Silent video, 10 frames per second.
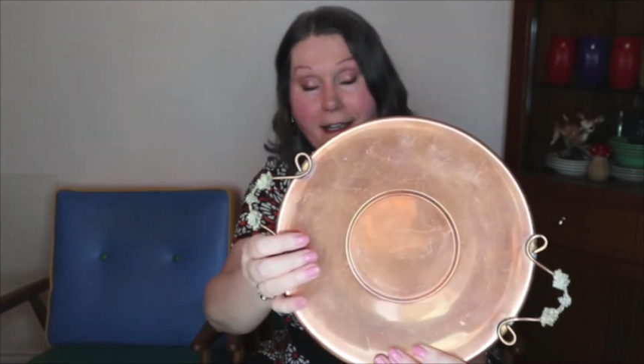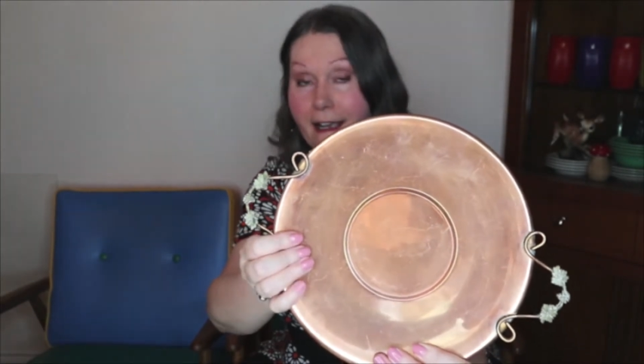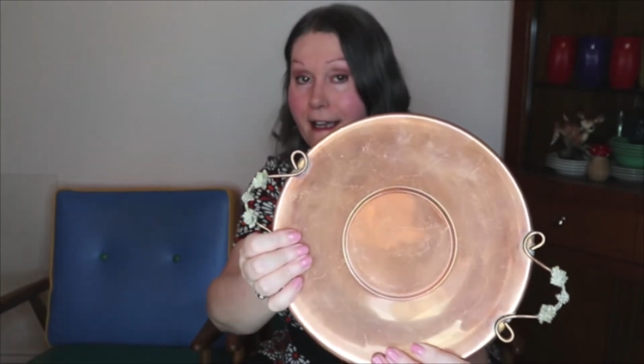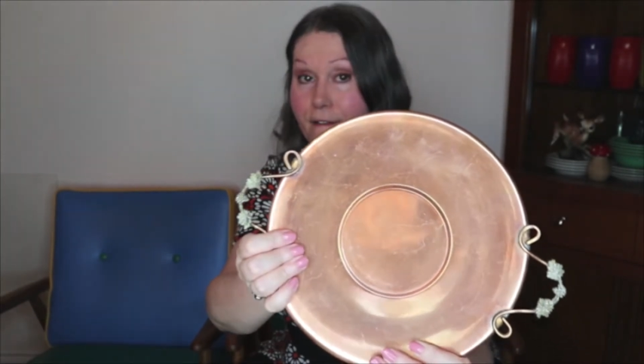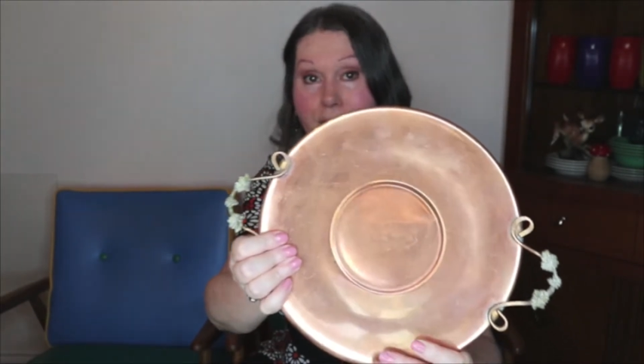
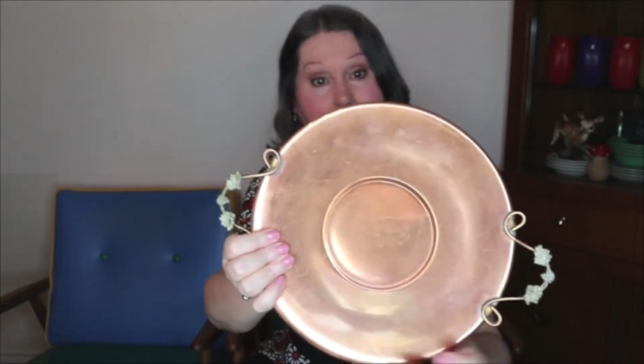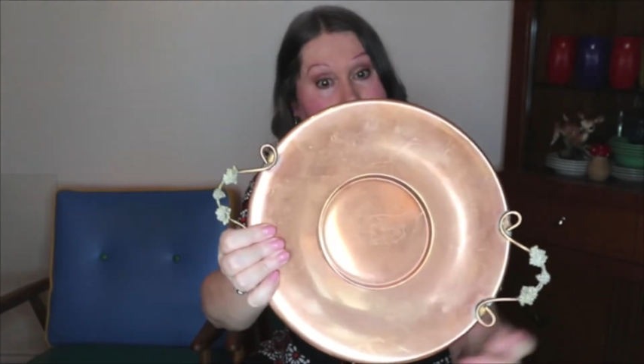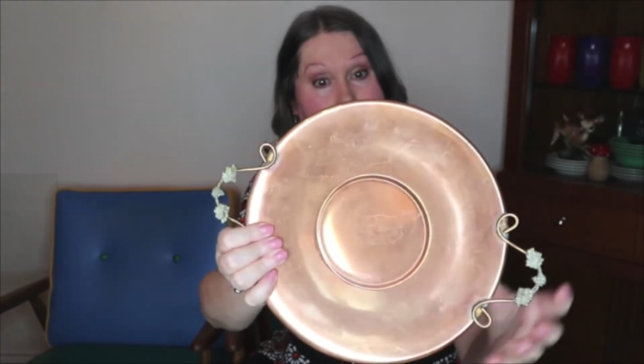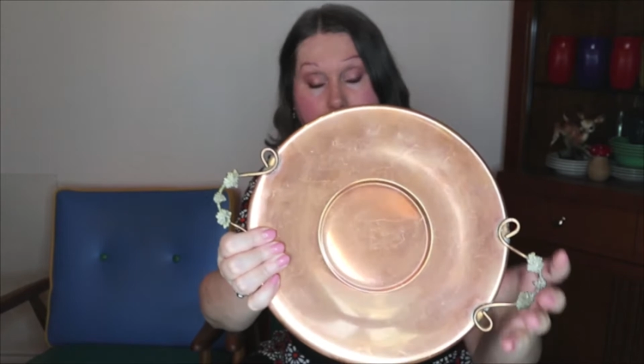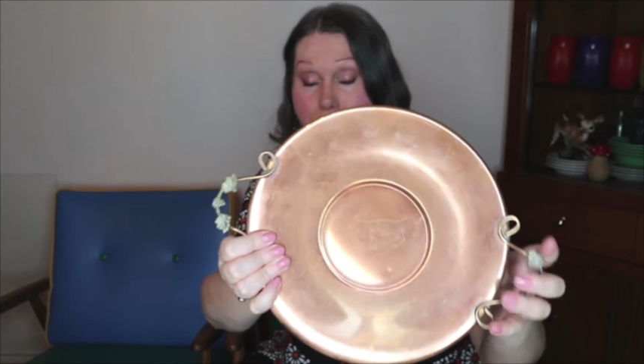And
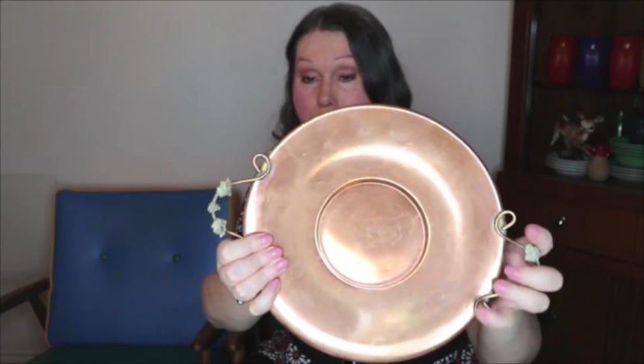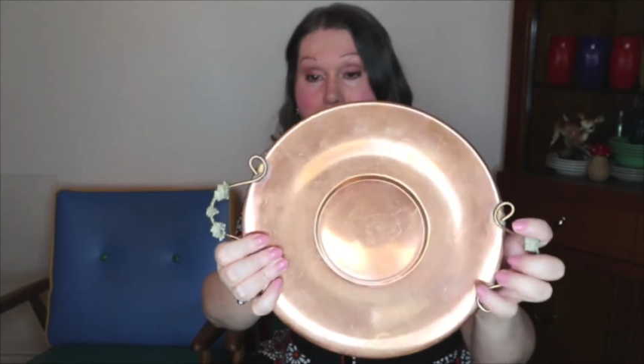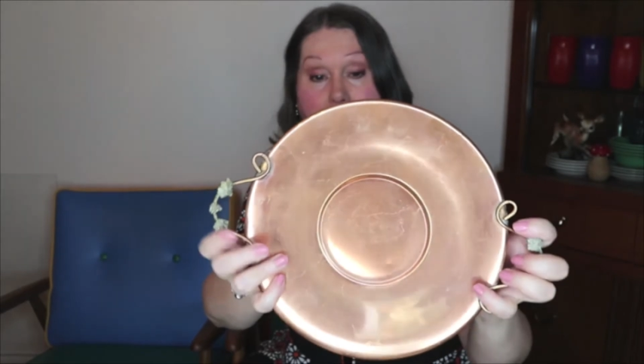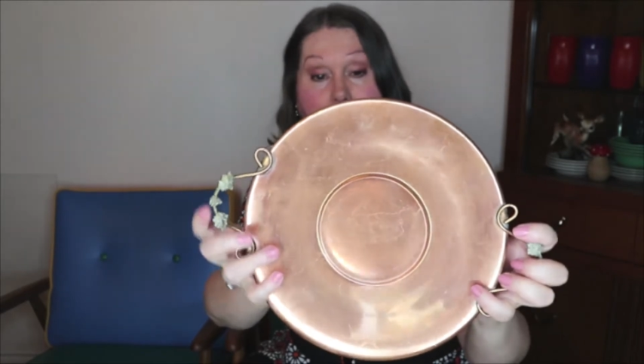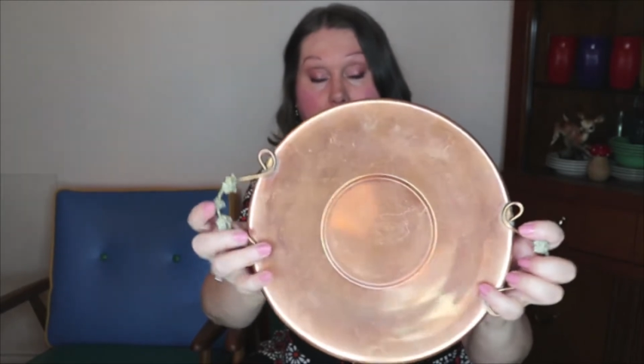
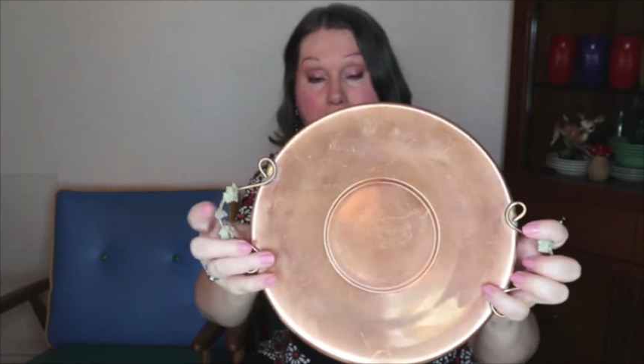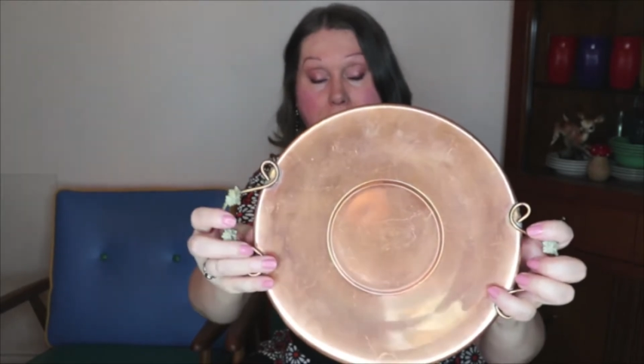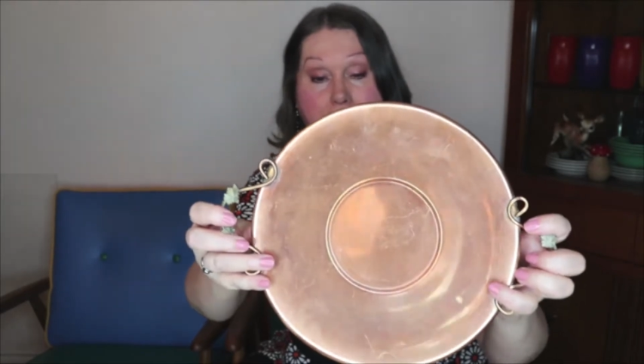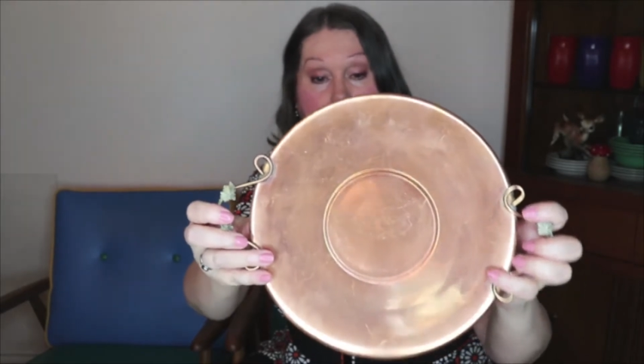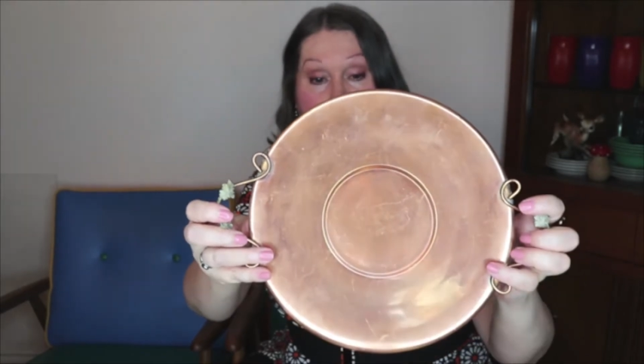my
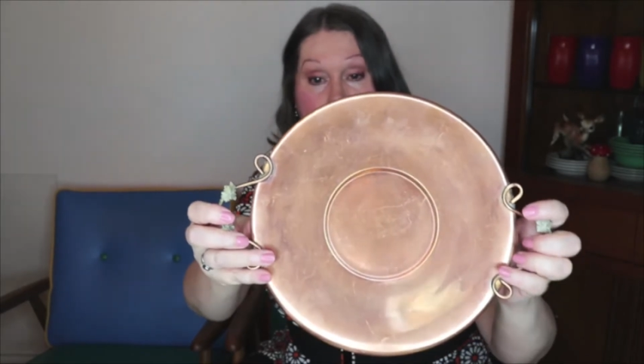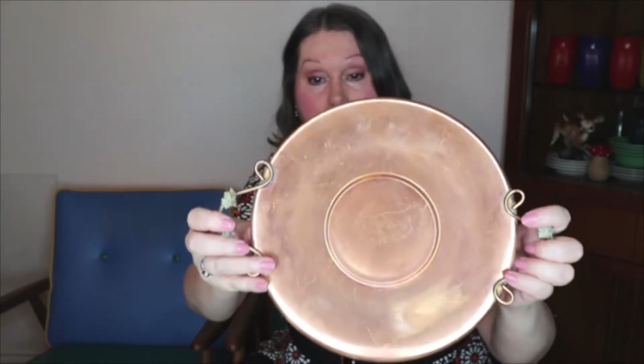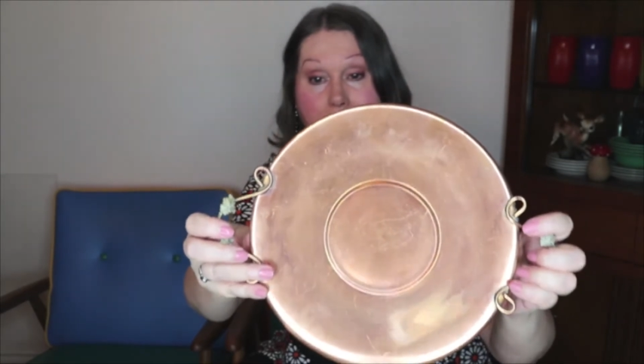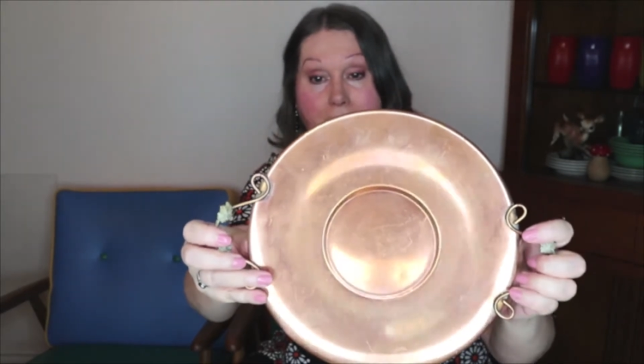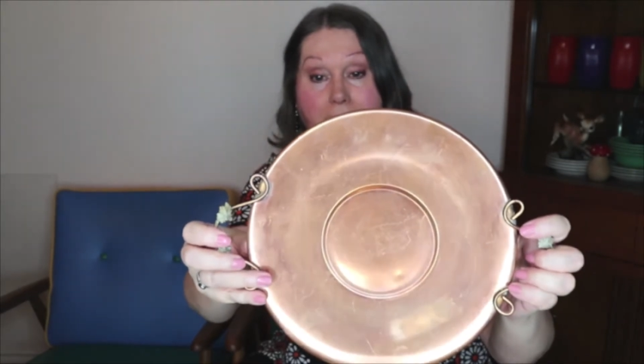goodness, it was
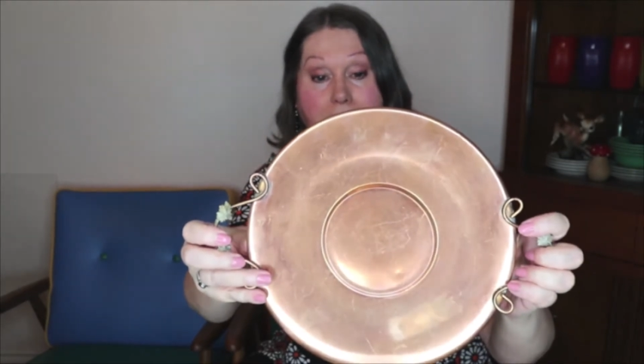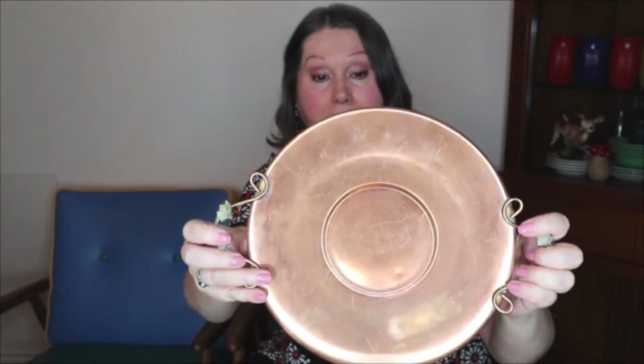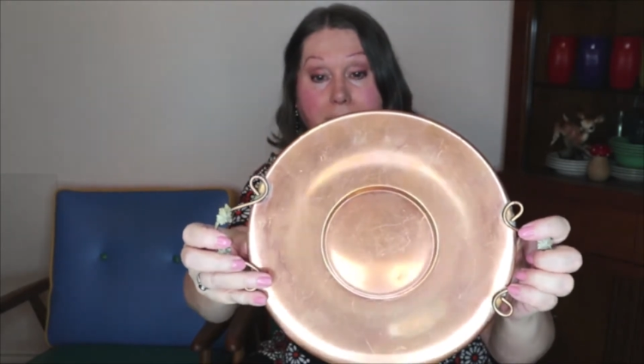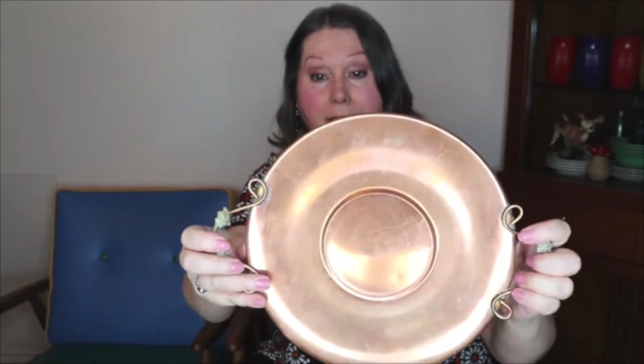like